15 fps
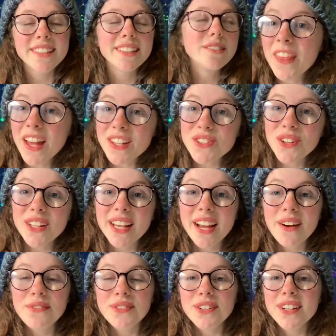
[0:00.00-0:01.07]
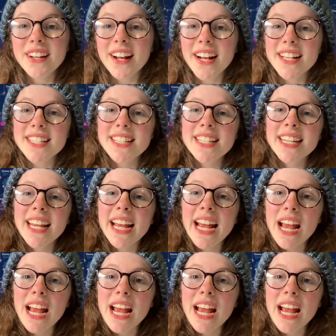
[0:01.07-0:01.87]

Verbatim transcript: That's all I have for you guys today.